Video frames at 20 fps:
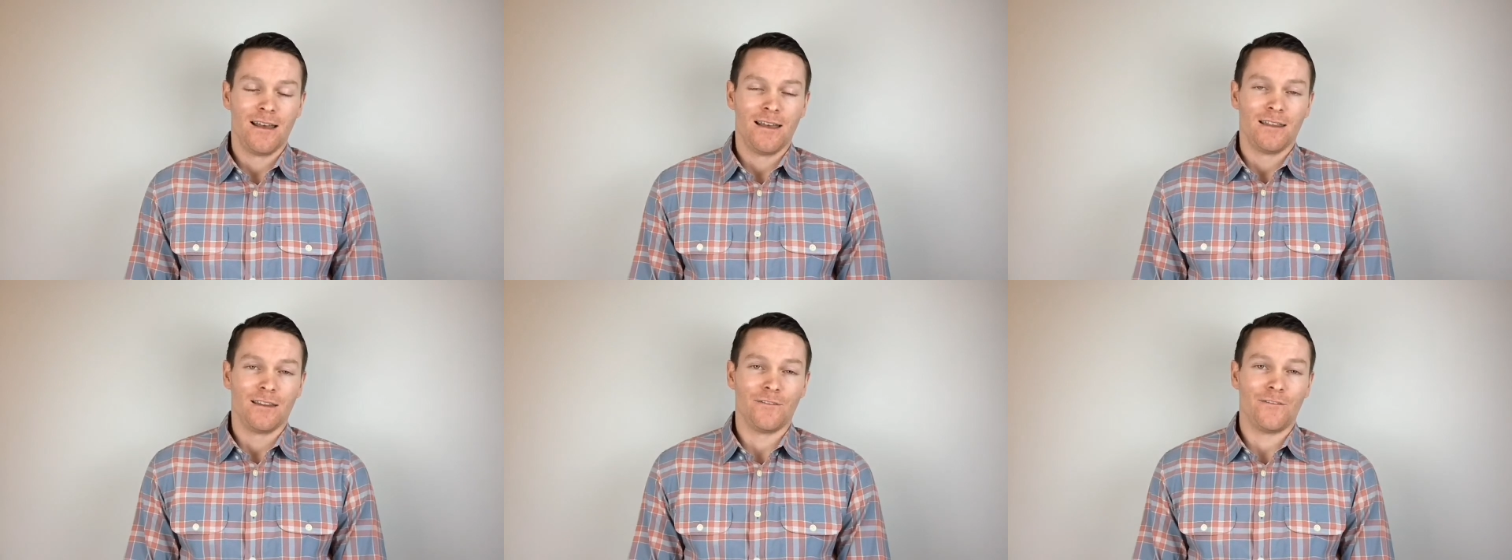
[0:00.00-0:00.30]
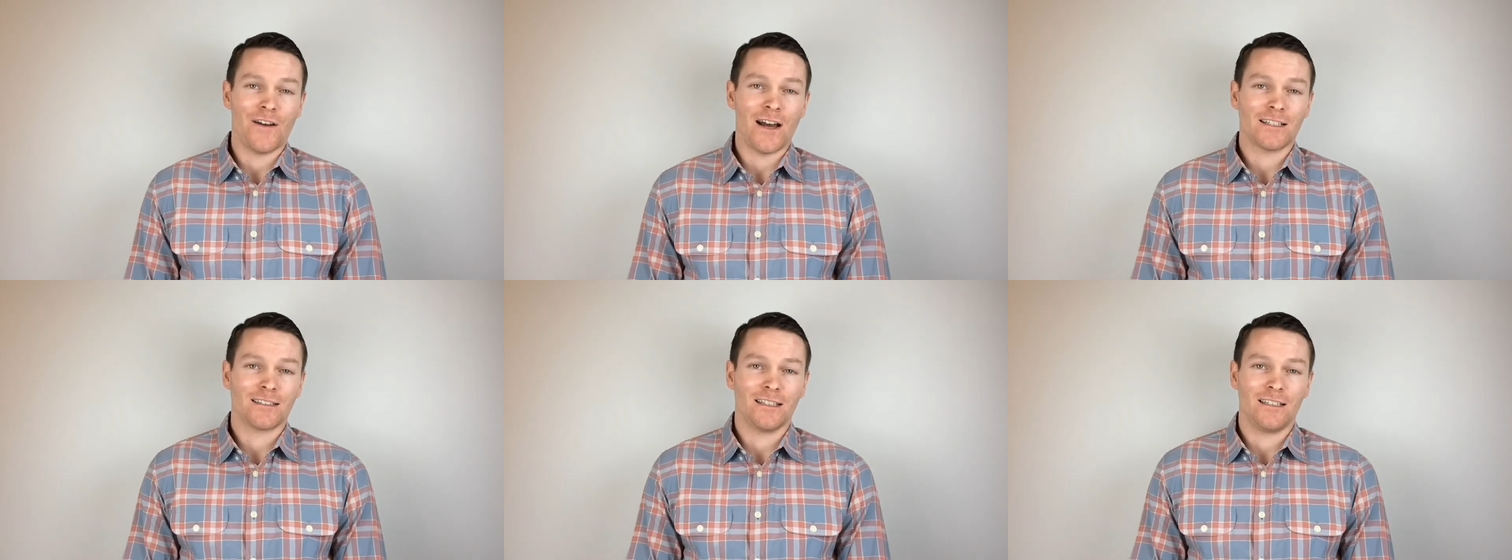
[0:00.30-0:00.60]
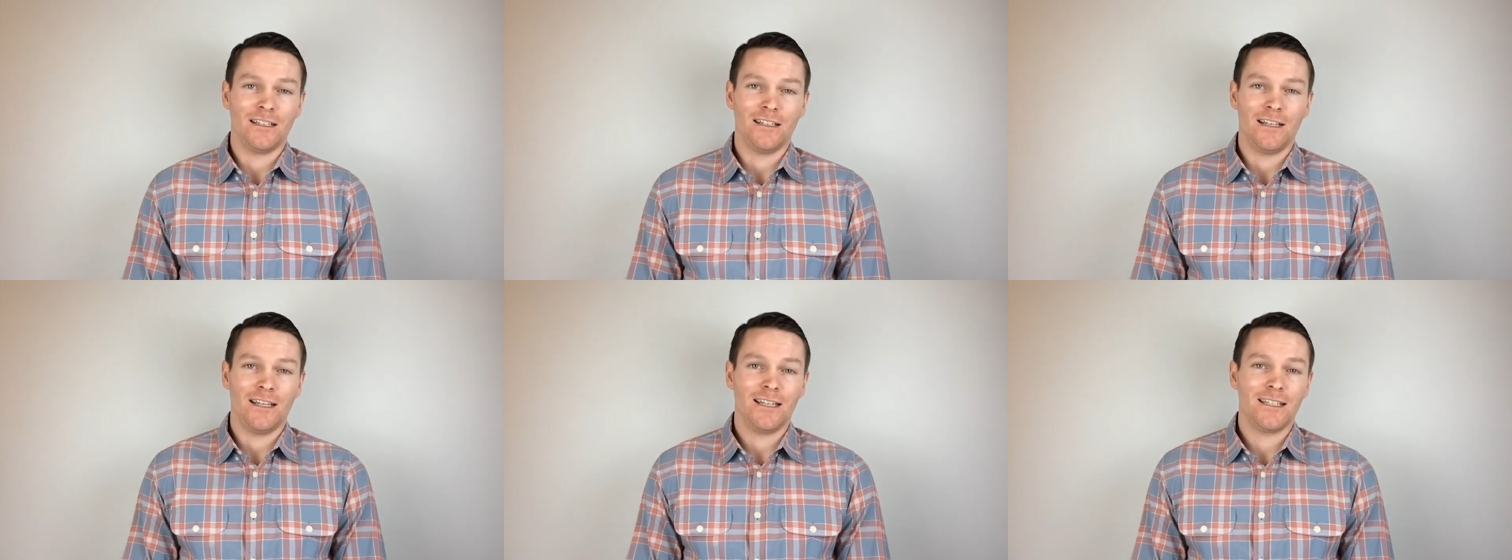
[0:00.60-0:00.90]
The fact that
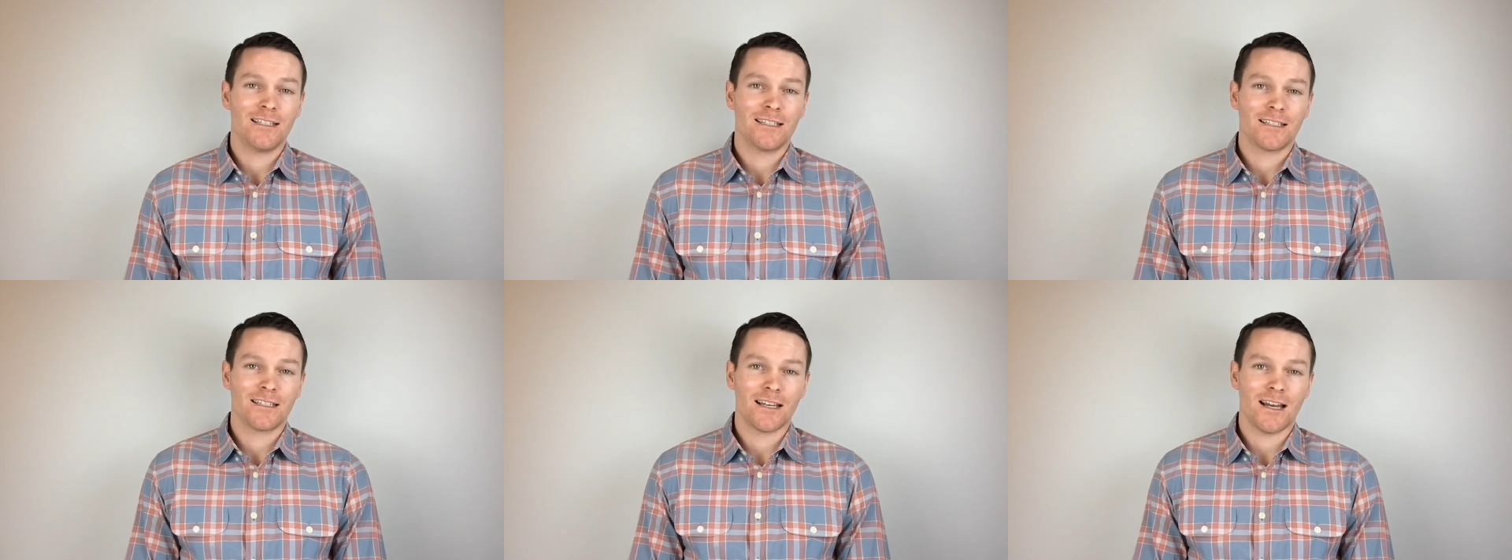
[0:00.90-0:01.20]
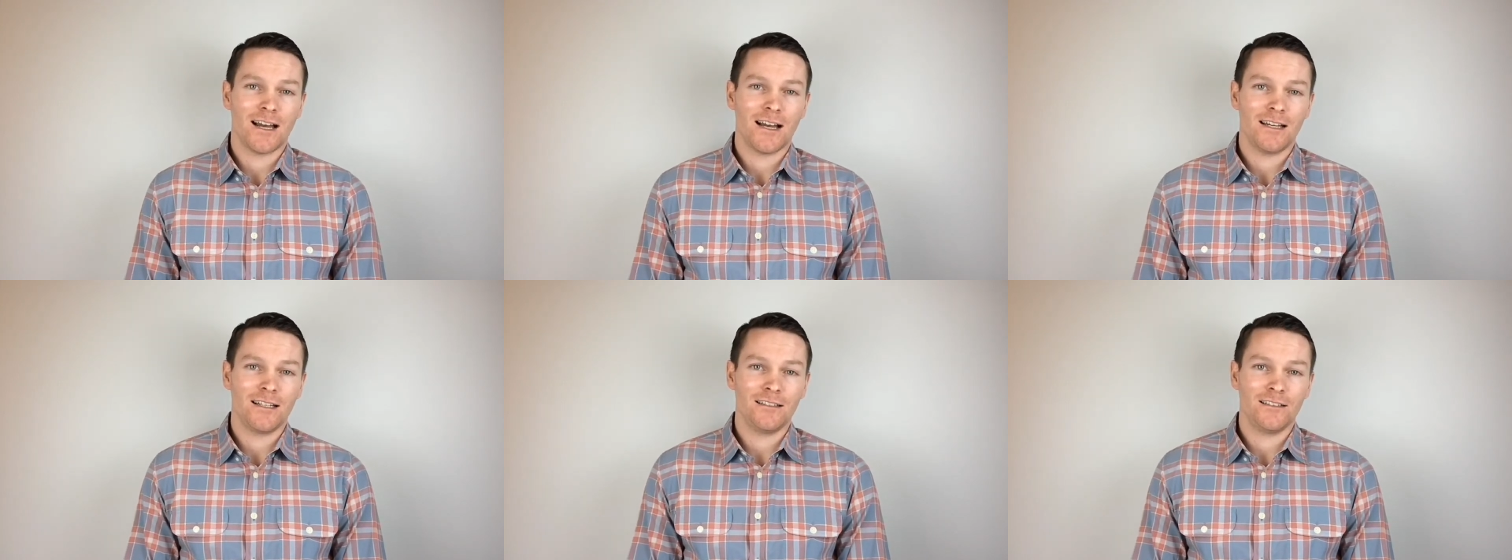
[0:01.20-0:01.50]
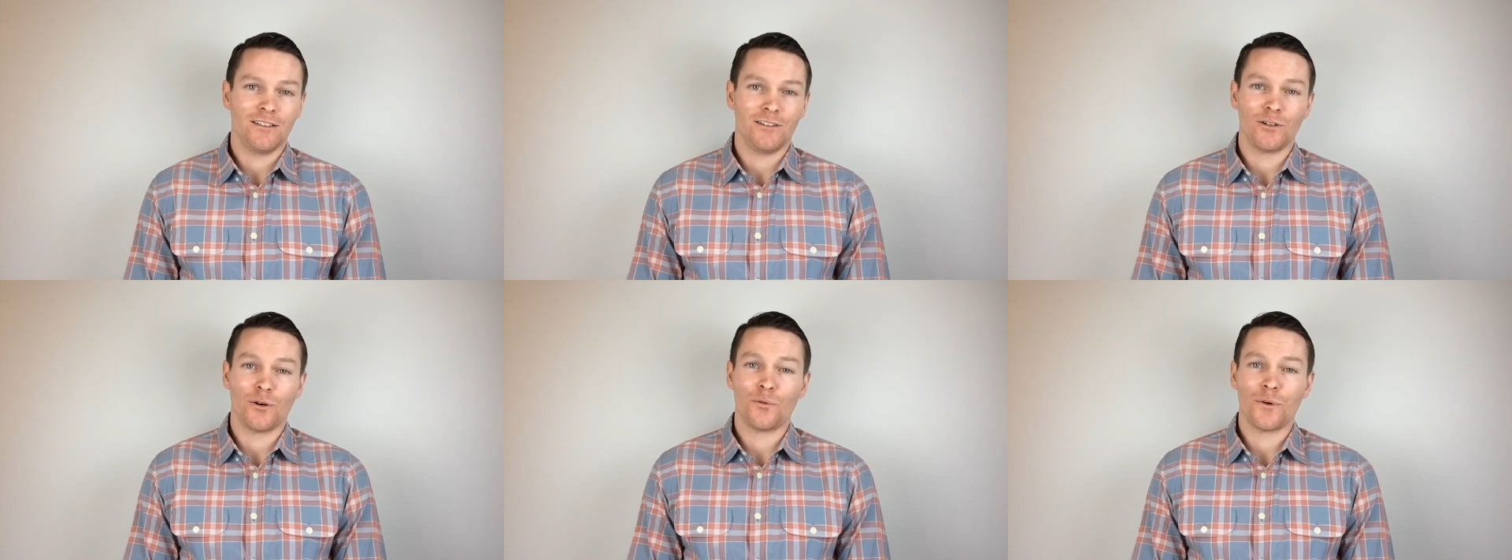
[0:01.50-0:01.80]
he is
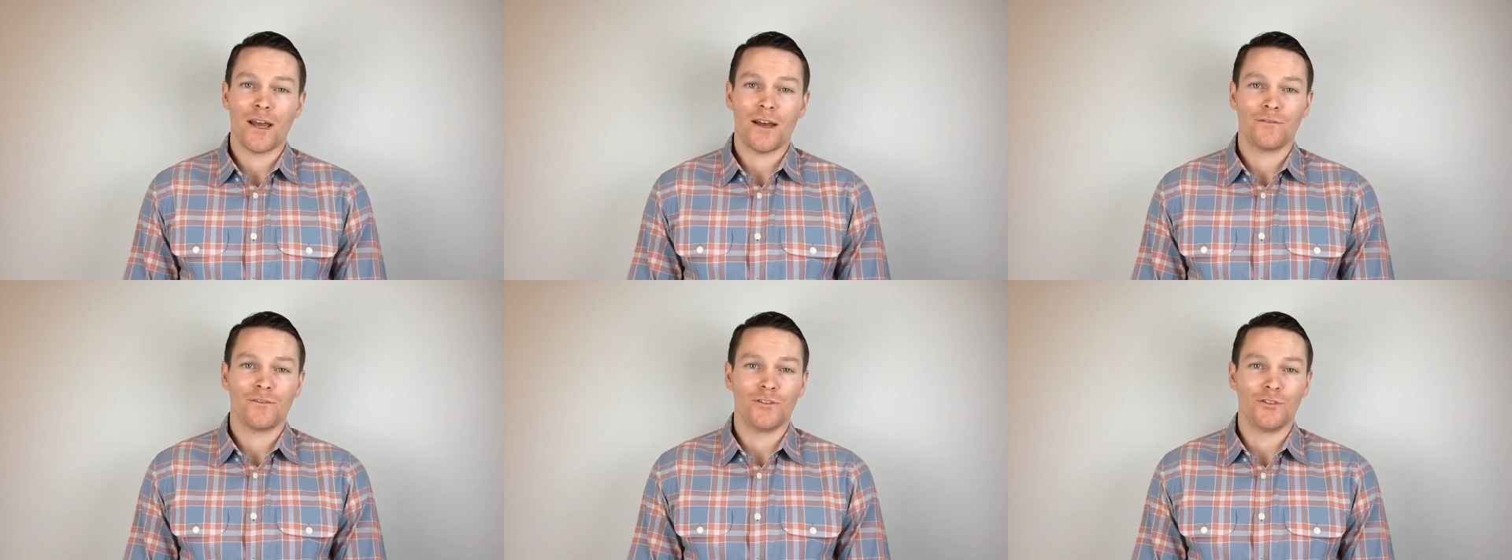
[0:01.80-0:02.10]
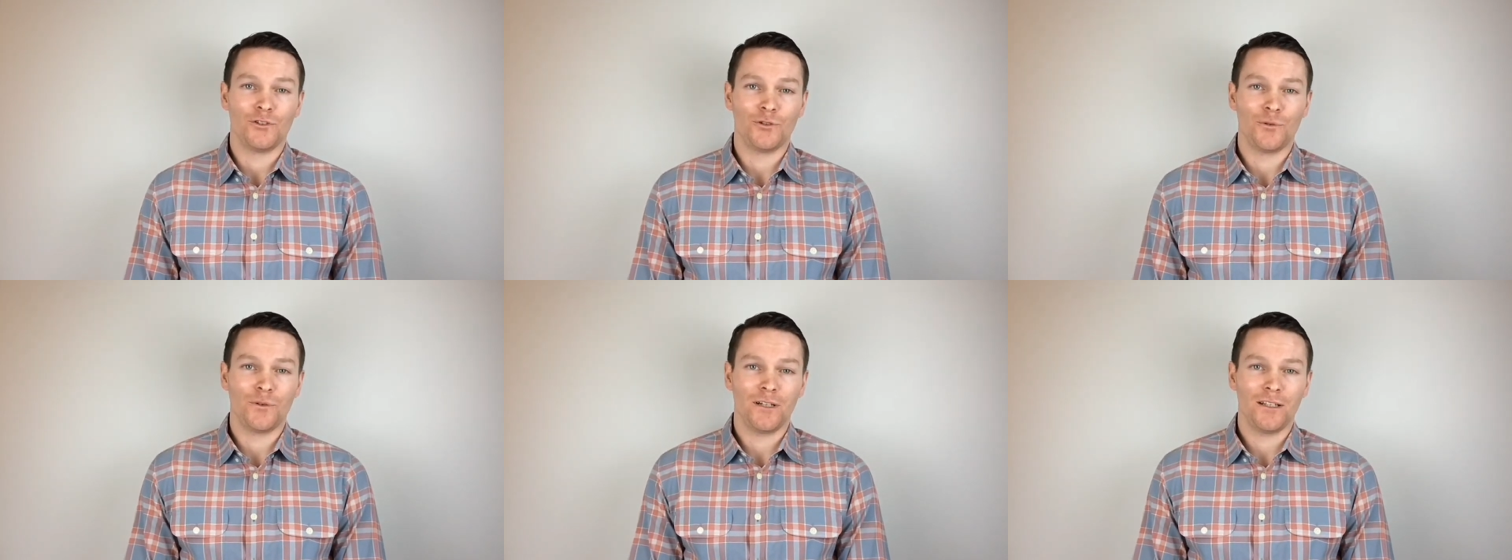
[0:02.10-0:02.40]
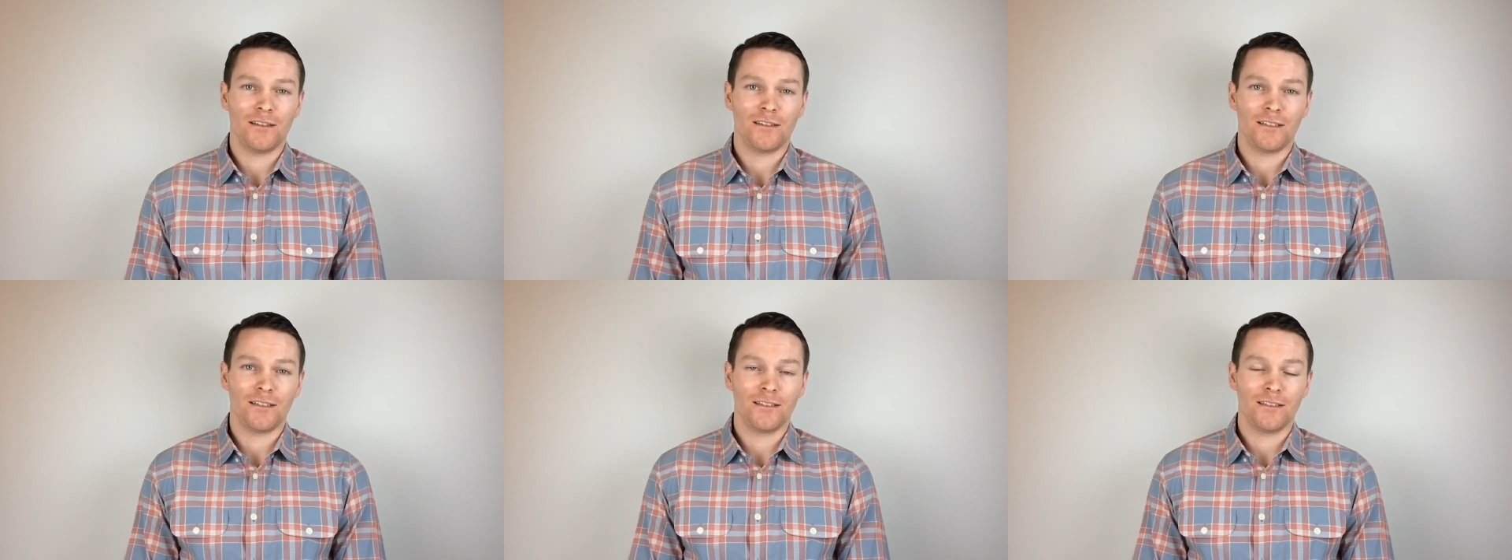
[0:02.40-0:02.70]
signed, you don't have to do
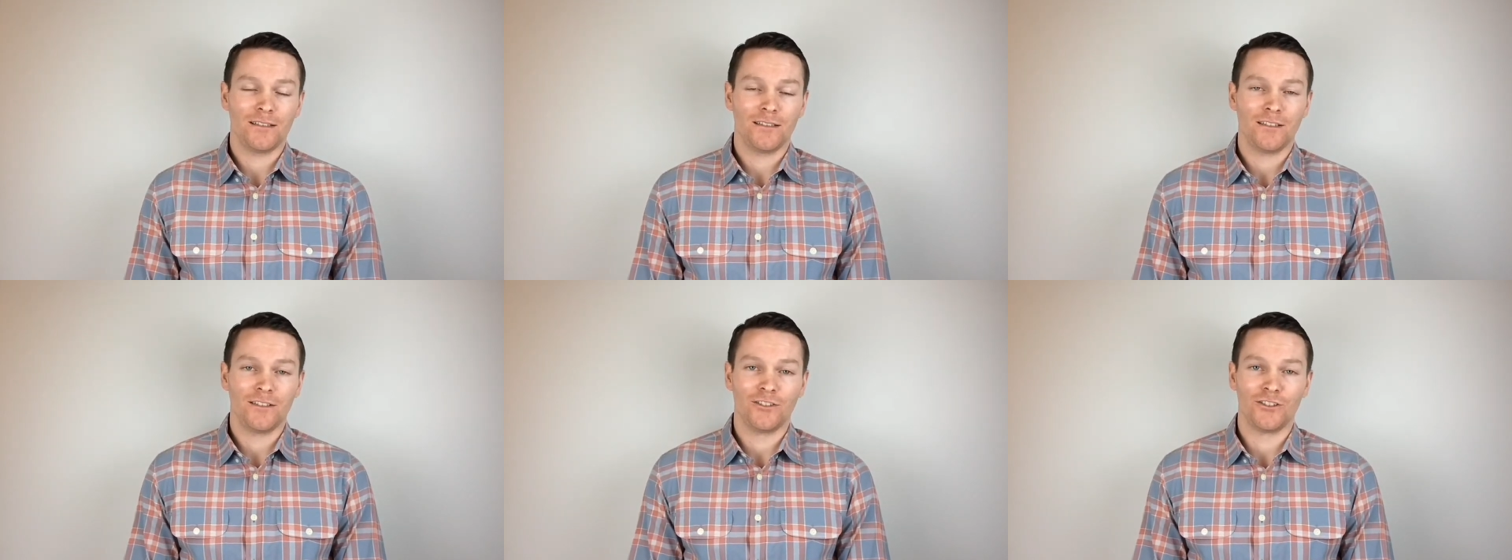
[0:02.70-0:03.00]
anything,